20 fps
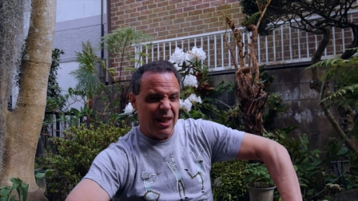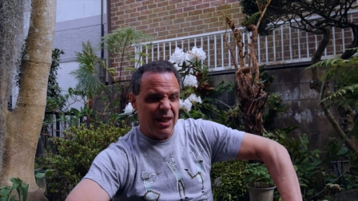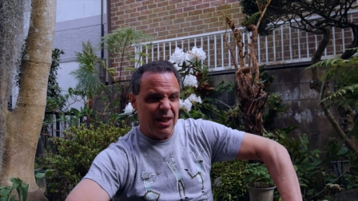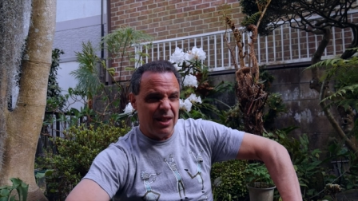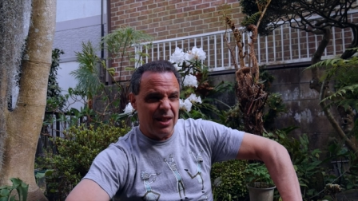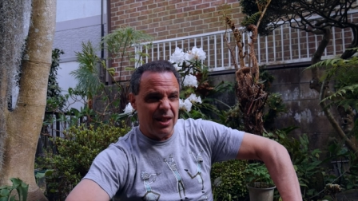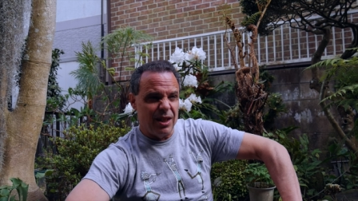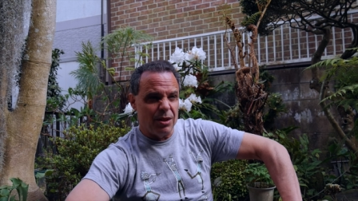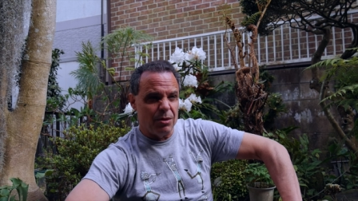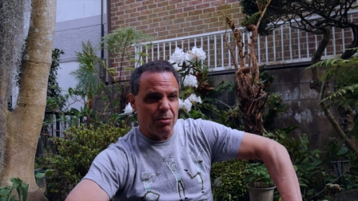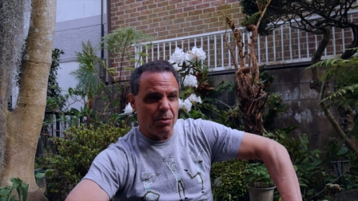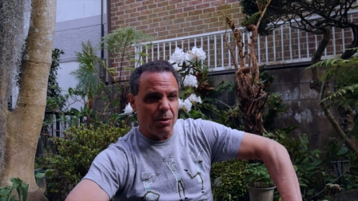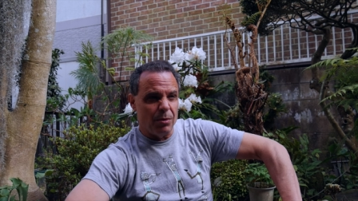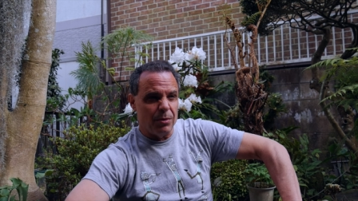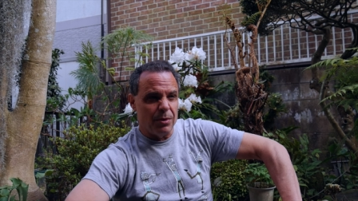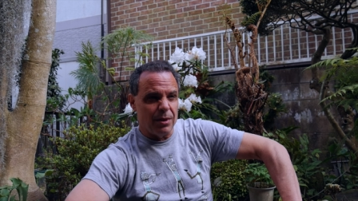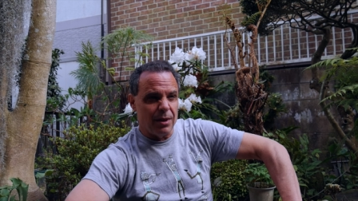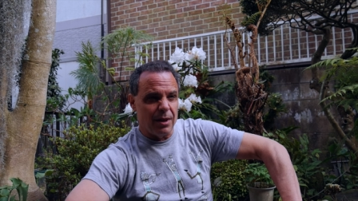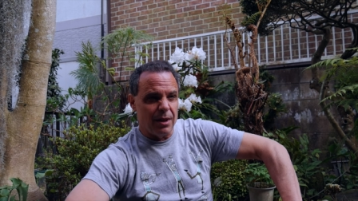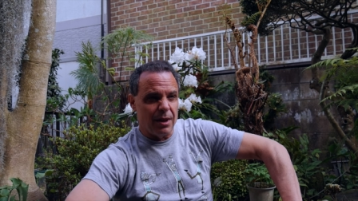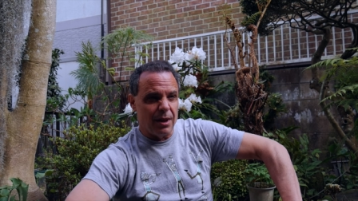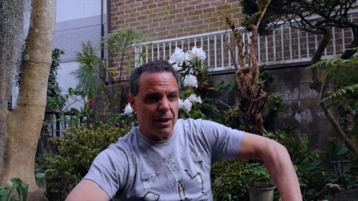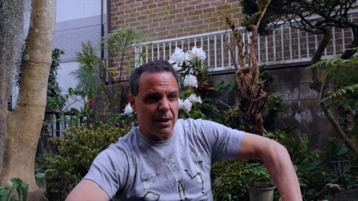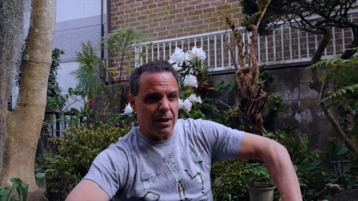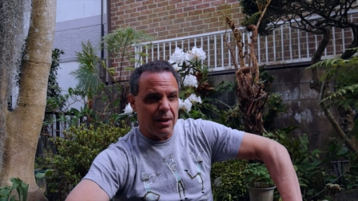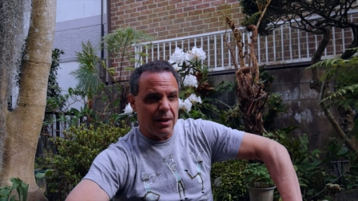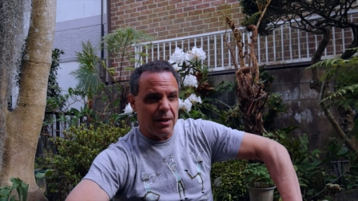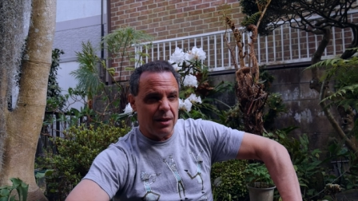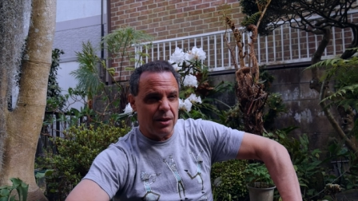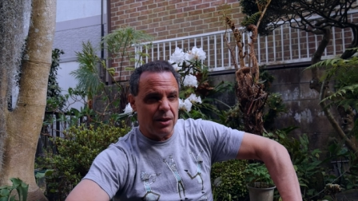since what was it,
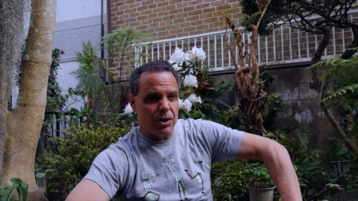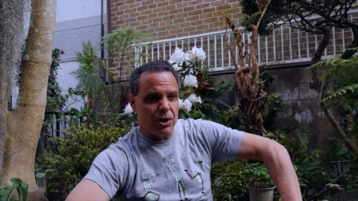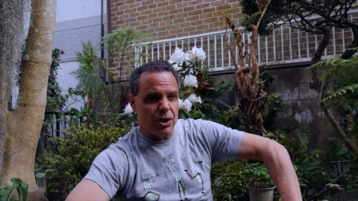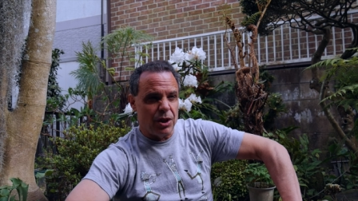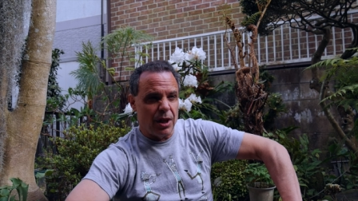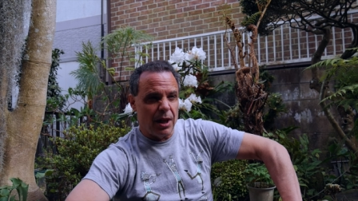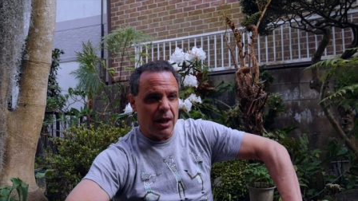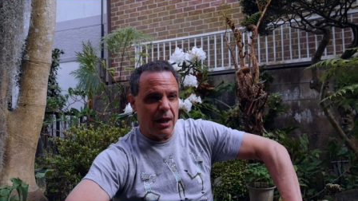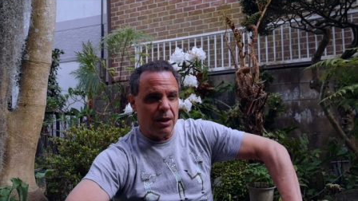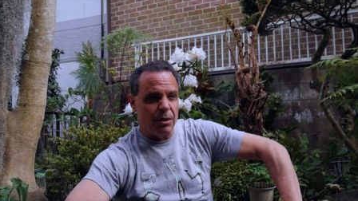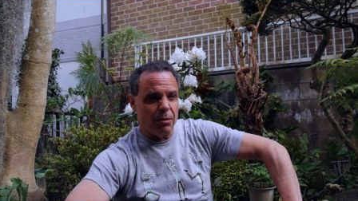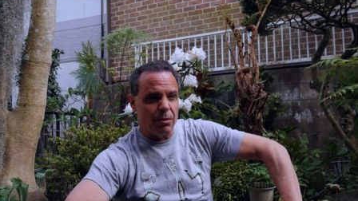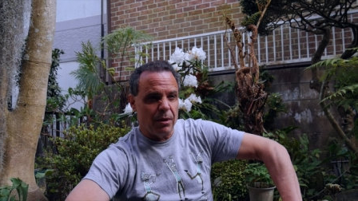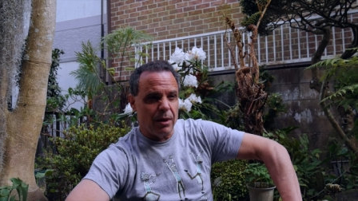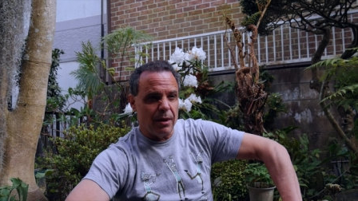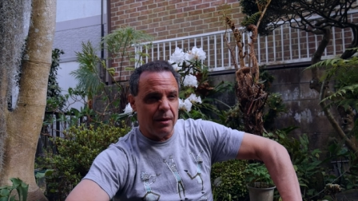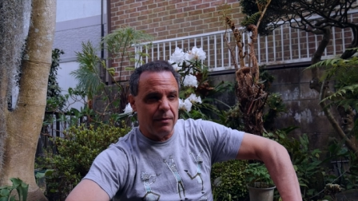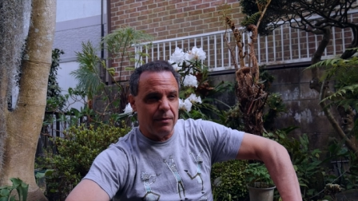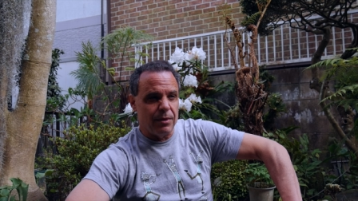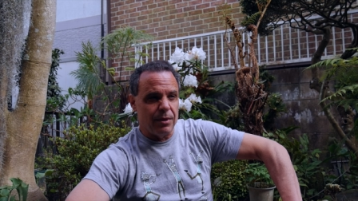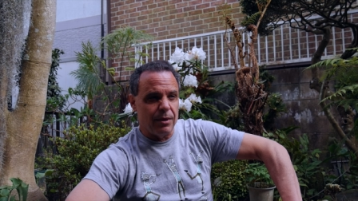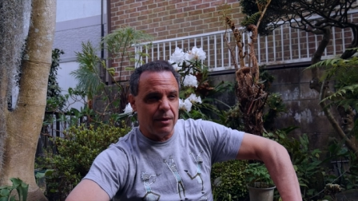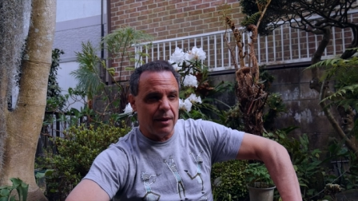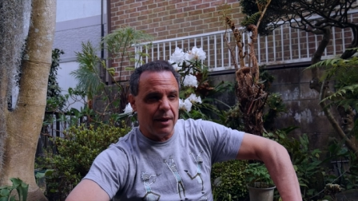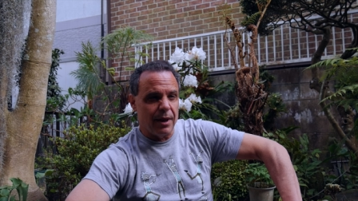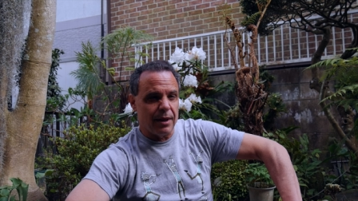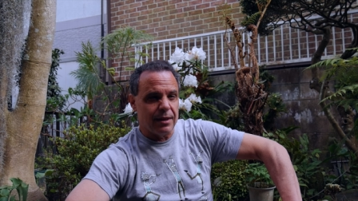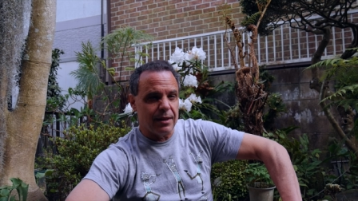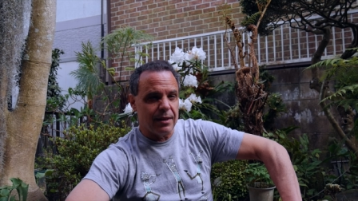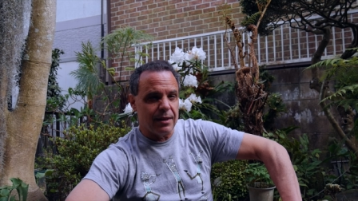January of
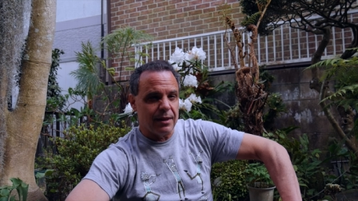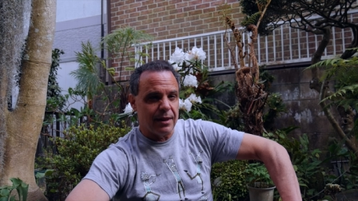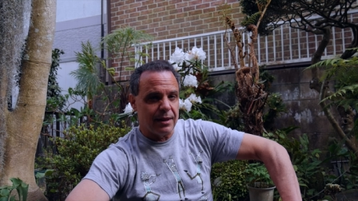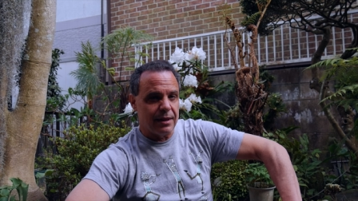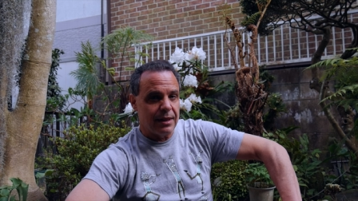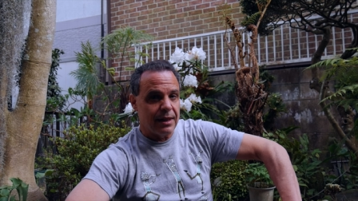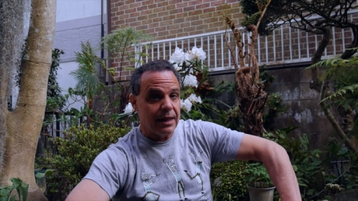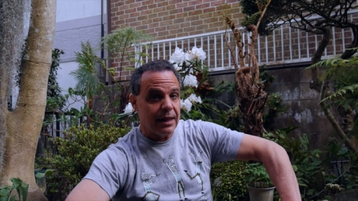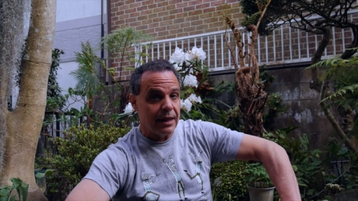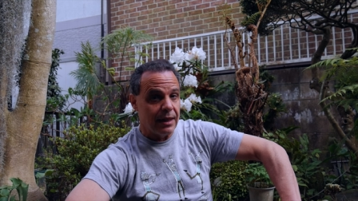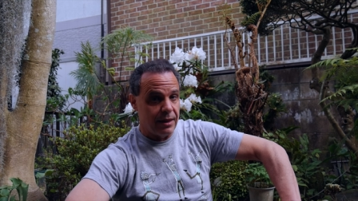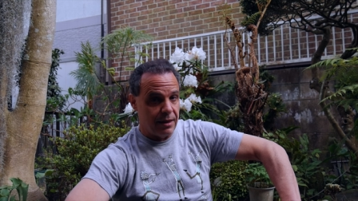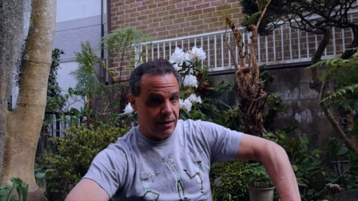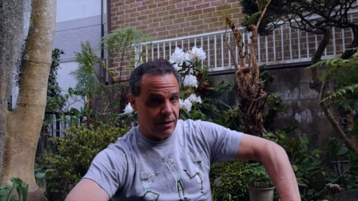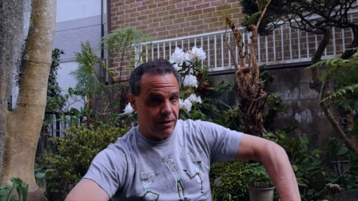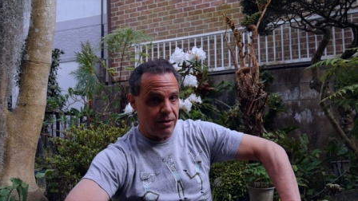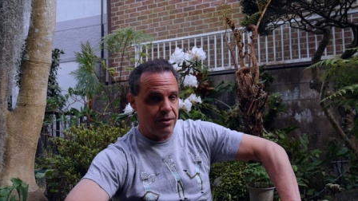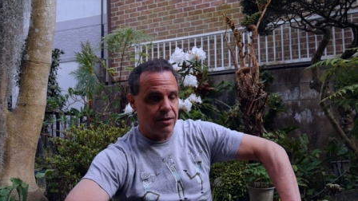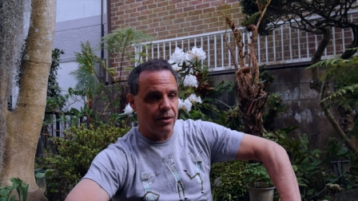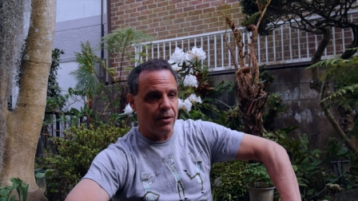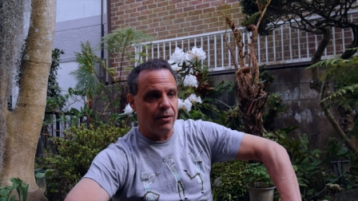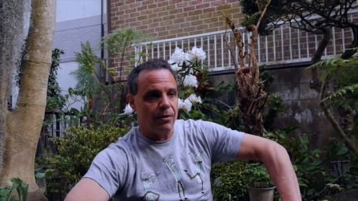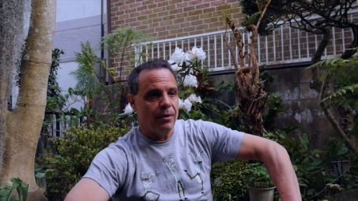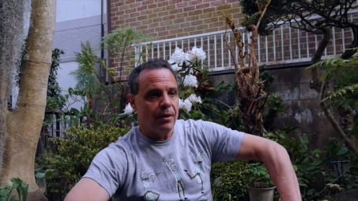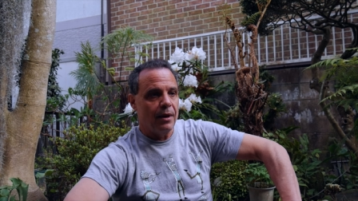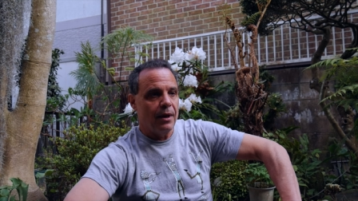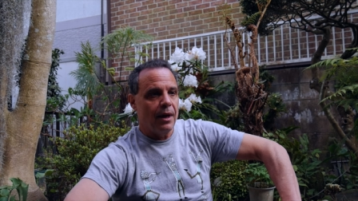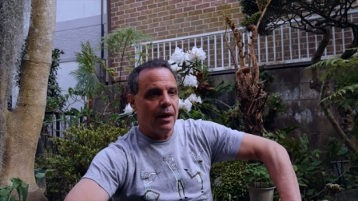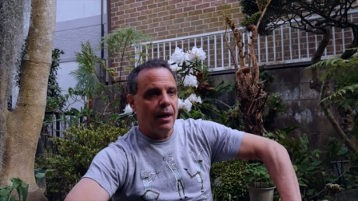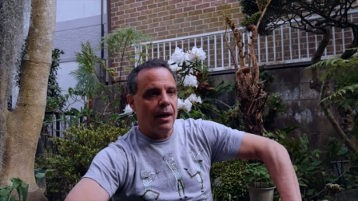2016. So
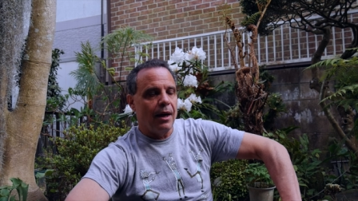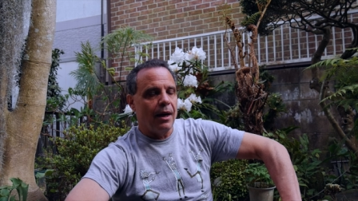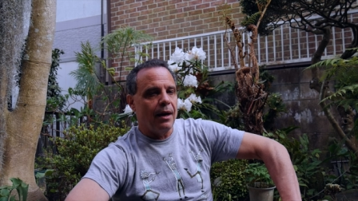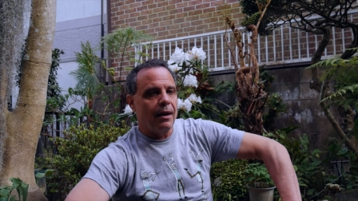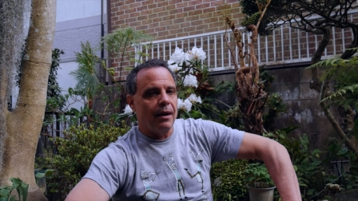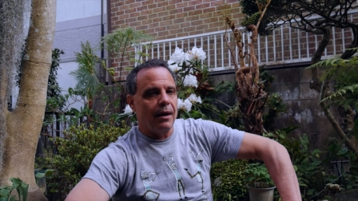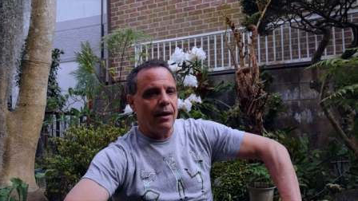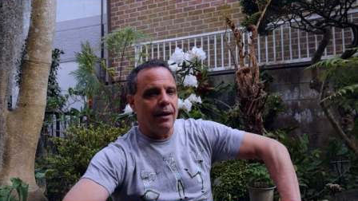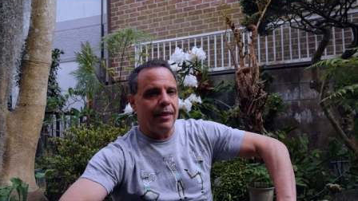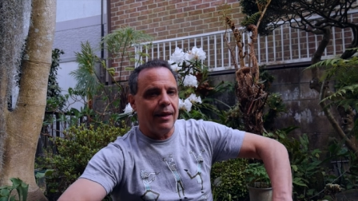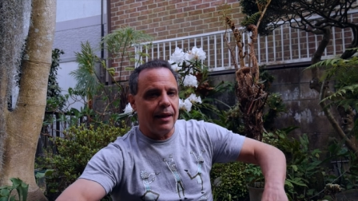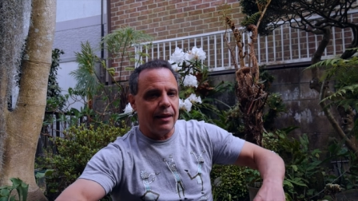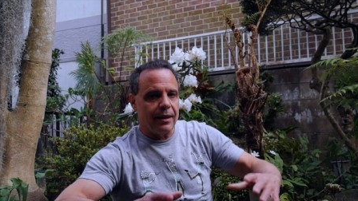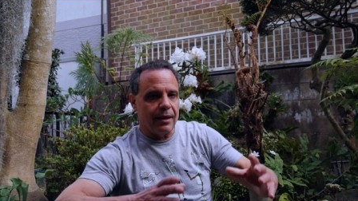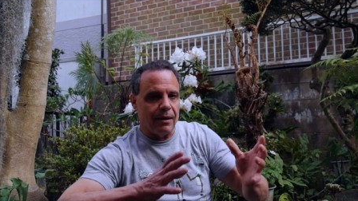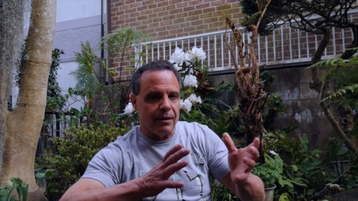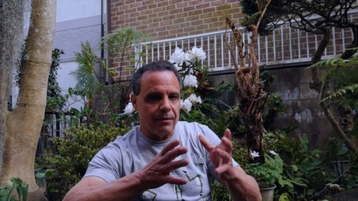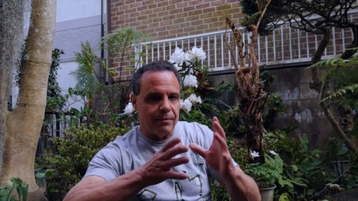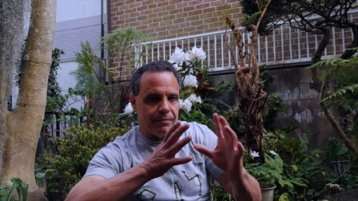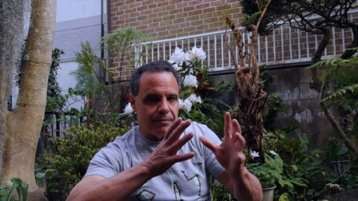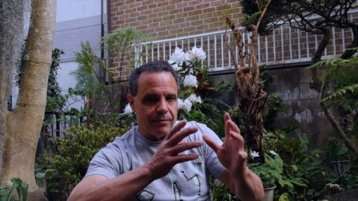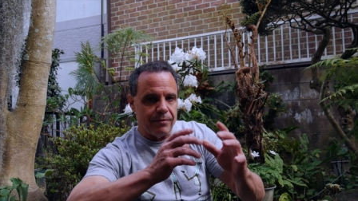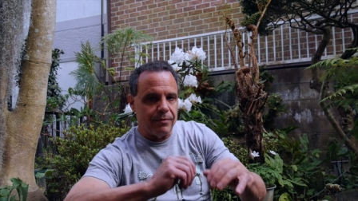that little